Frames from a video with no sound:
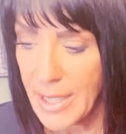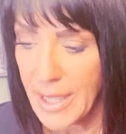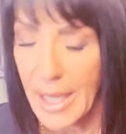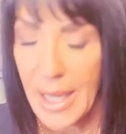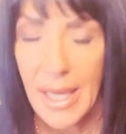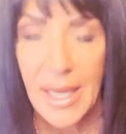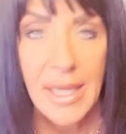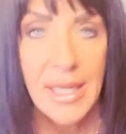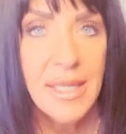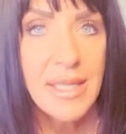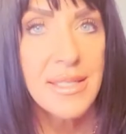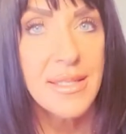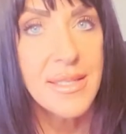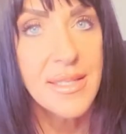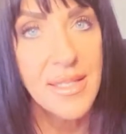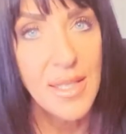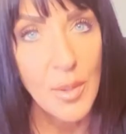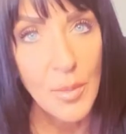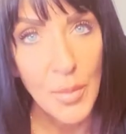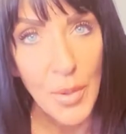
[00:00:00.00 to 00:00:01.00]
gain,
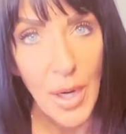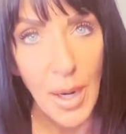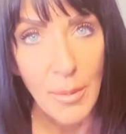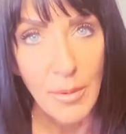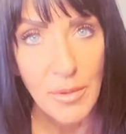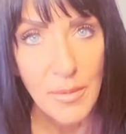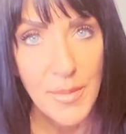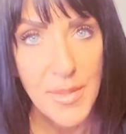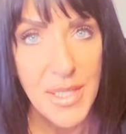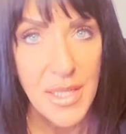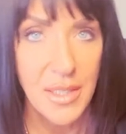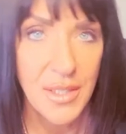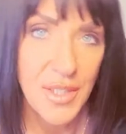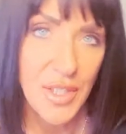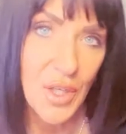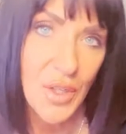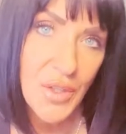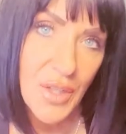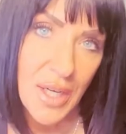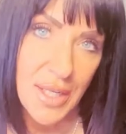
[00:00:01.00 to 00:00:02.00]
skin problems,
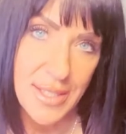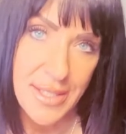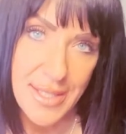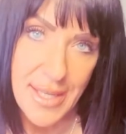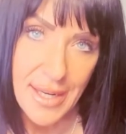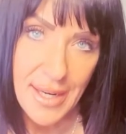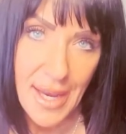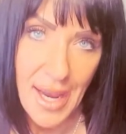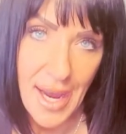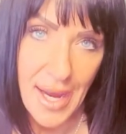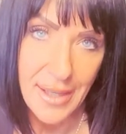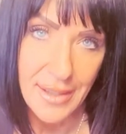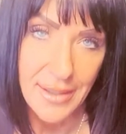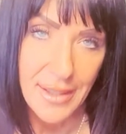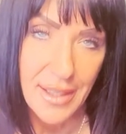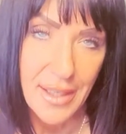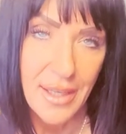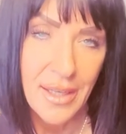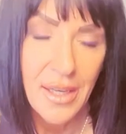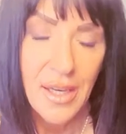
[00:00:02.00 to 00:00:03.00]
adult onset
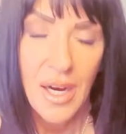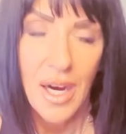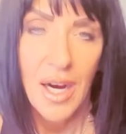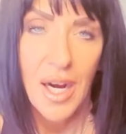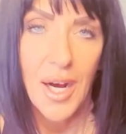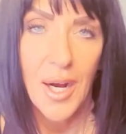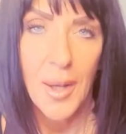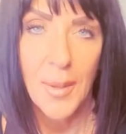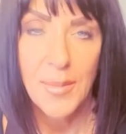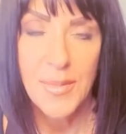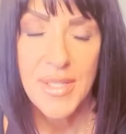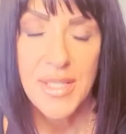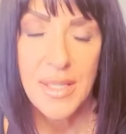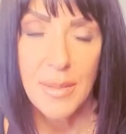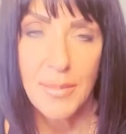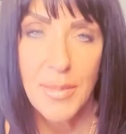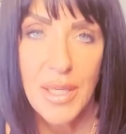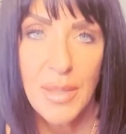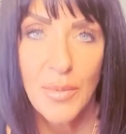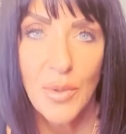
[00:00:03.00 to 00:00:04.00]
acne. Um,
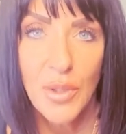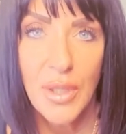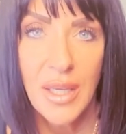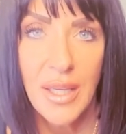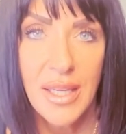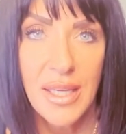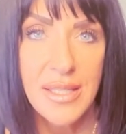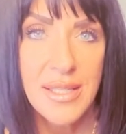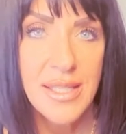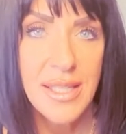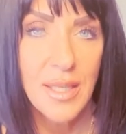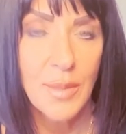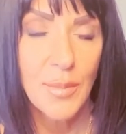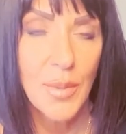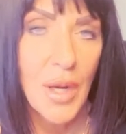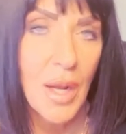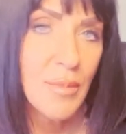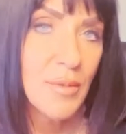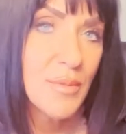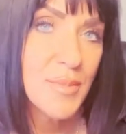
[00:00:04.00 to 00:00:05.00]
some people can get skin
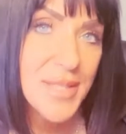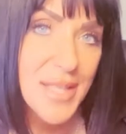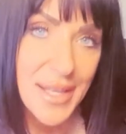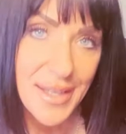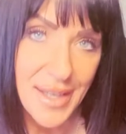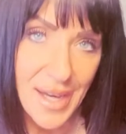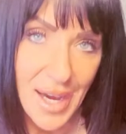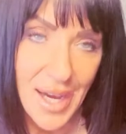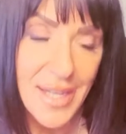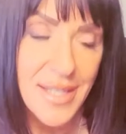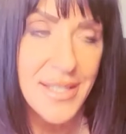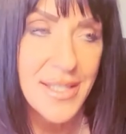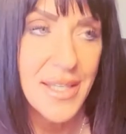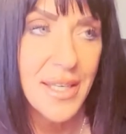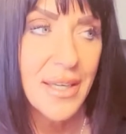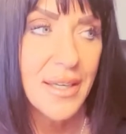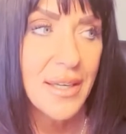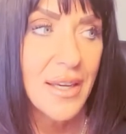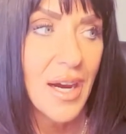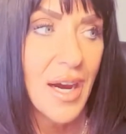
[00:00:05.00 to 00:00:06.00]
problems like I
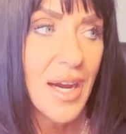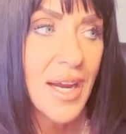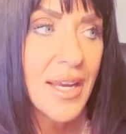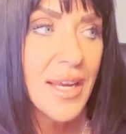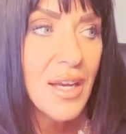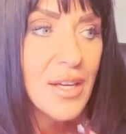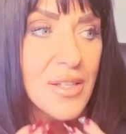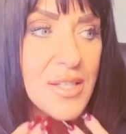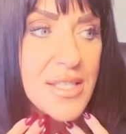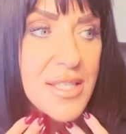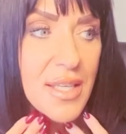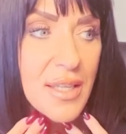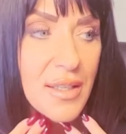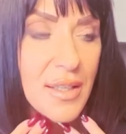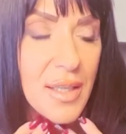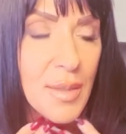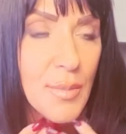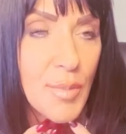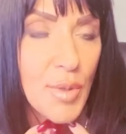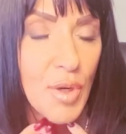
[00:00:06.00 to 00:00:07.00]
did. I uh,
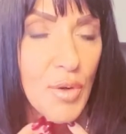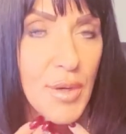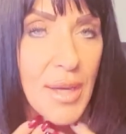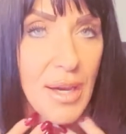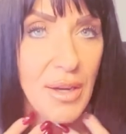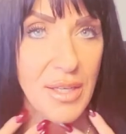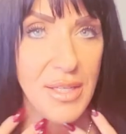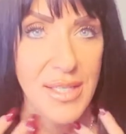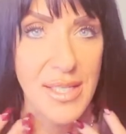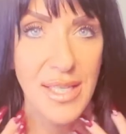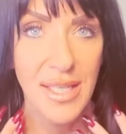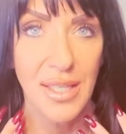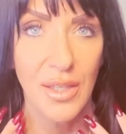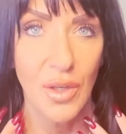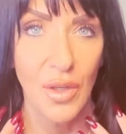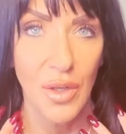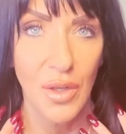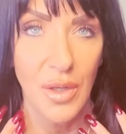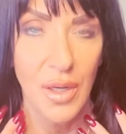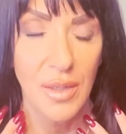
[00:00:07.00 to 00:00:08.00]
suddenly broke out in skin
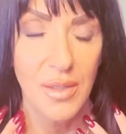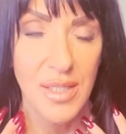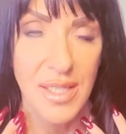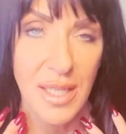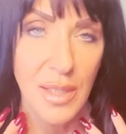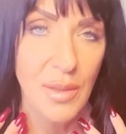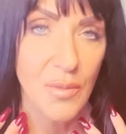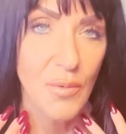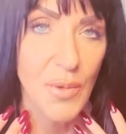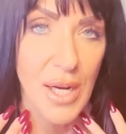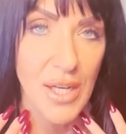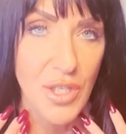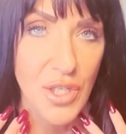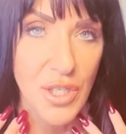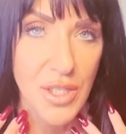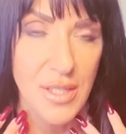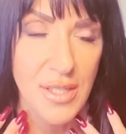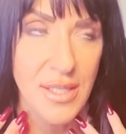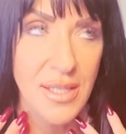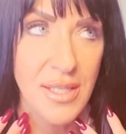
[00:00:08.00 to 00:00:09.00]
uh, skin
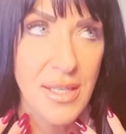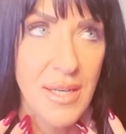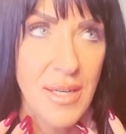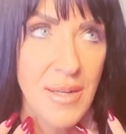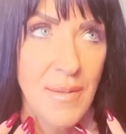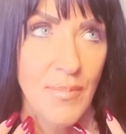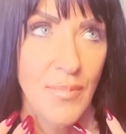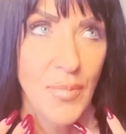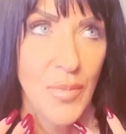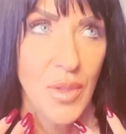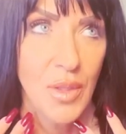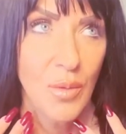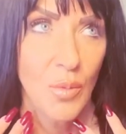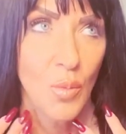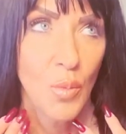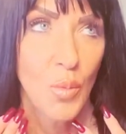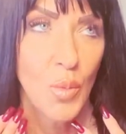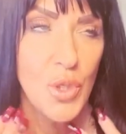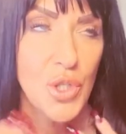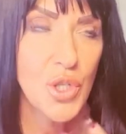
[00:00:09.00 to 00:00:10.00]
rashes,
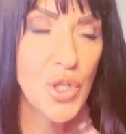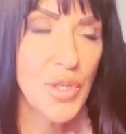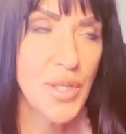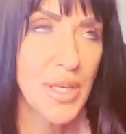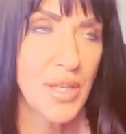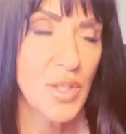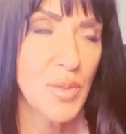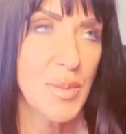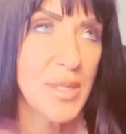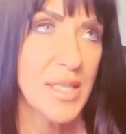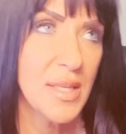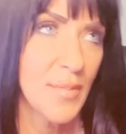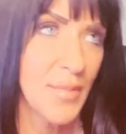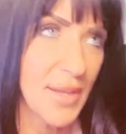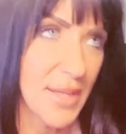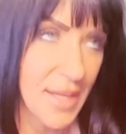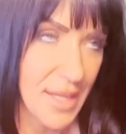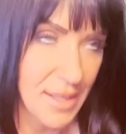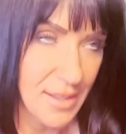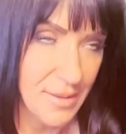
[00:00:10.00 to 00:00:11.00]
which turned out to be
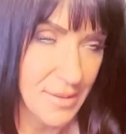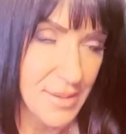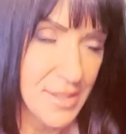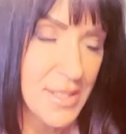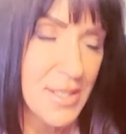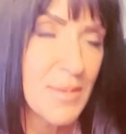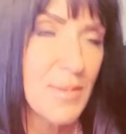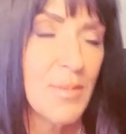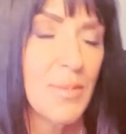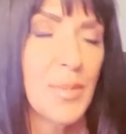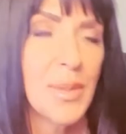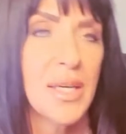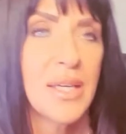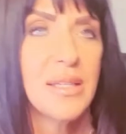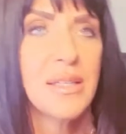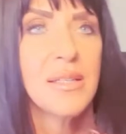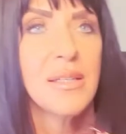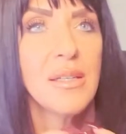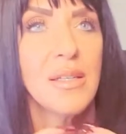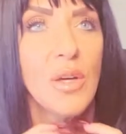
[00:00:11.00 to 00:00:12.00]
something else,
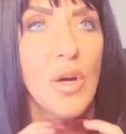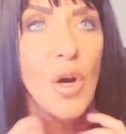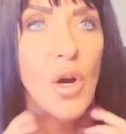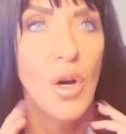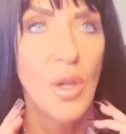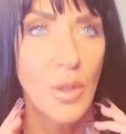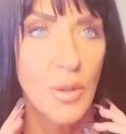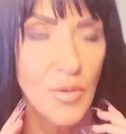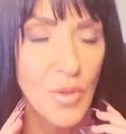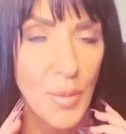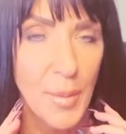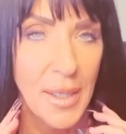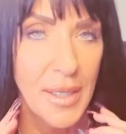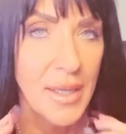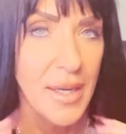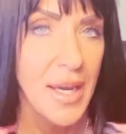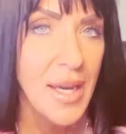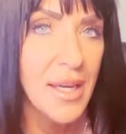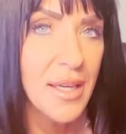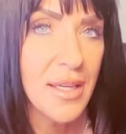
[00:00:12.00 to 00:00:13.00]
but all over my
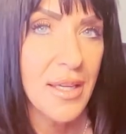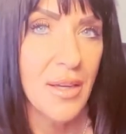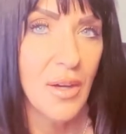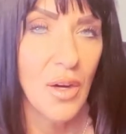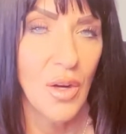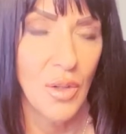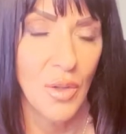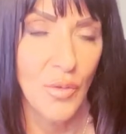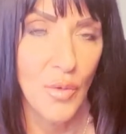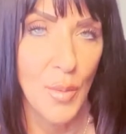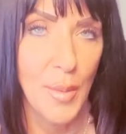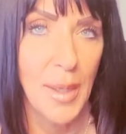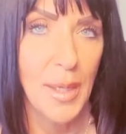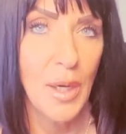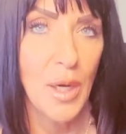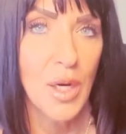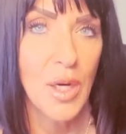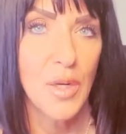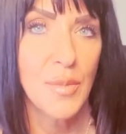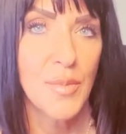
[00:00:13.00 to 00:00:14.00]
neck, all over my
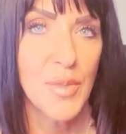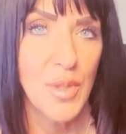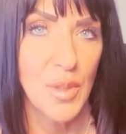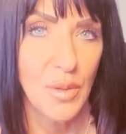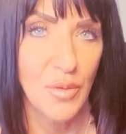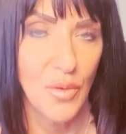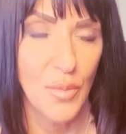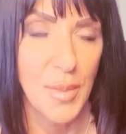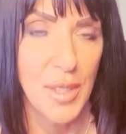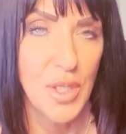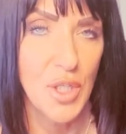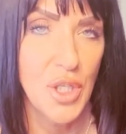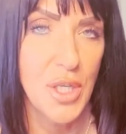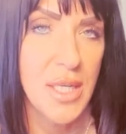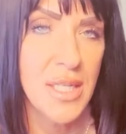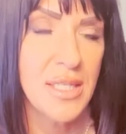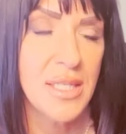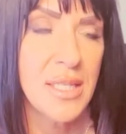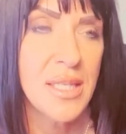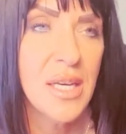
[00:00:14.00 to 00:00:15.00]
arms, all over my
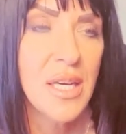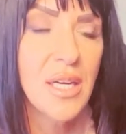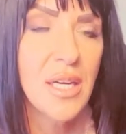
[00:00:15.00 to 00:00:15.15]
chest,